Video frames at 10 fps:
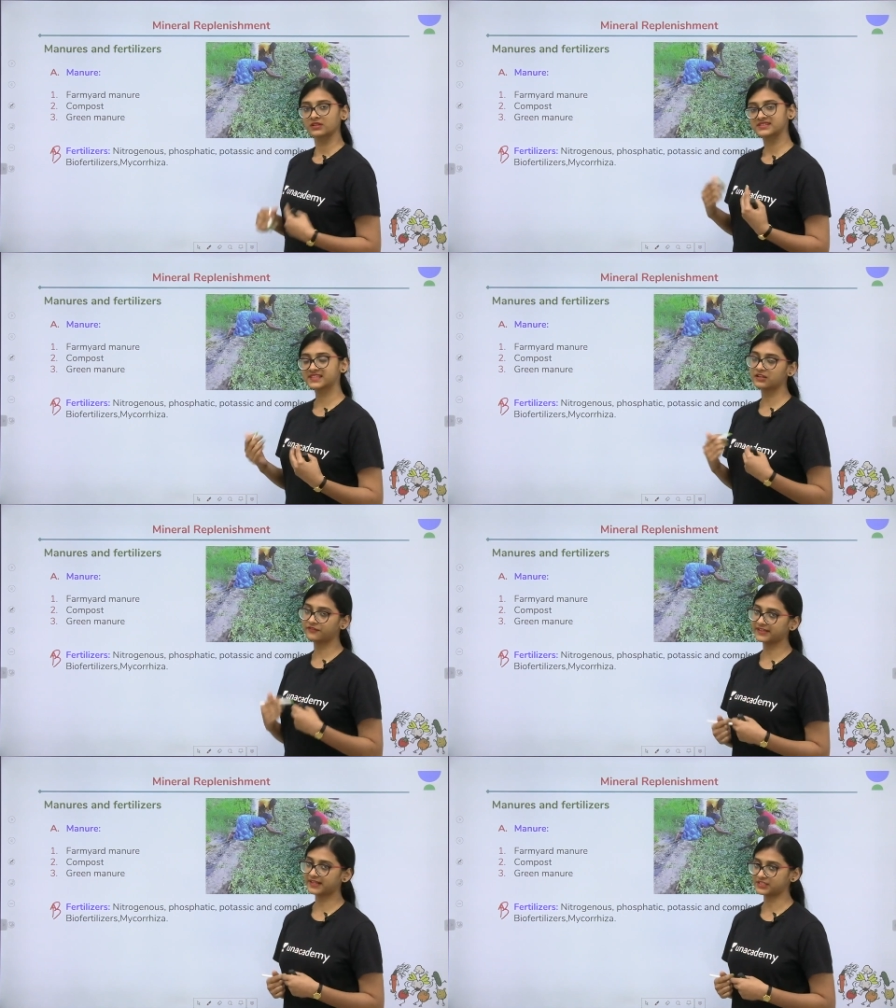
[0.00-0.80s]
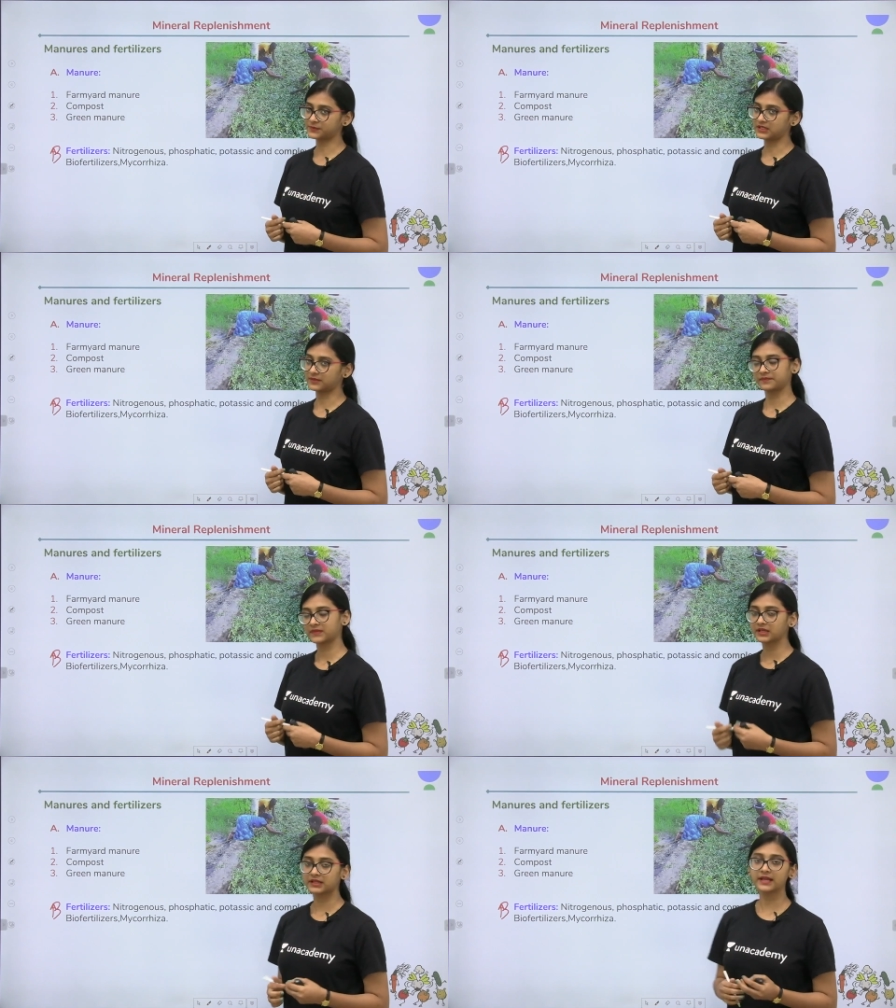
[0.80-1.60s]
sulfate as well,
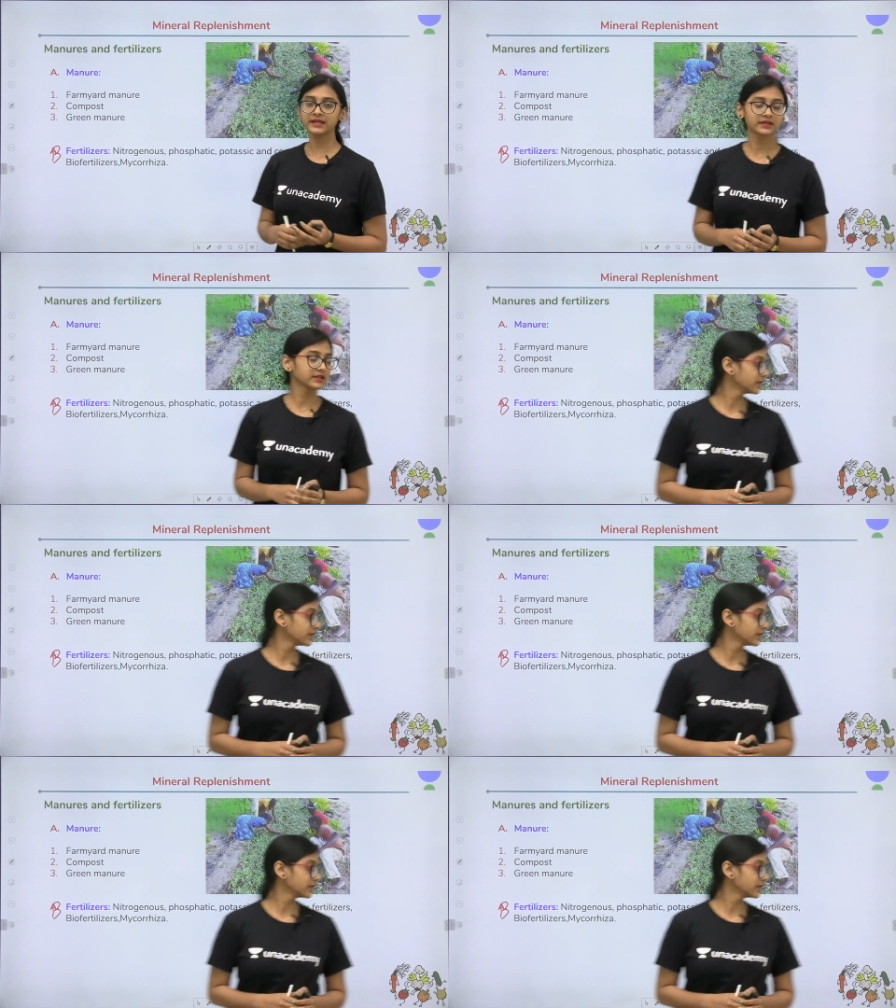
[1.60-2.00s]
right?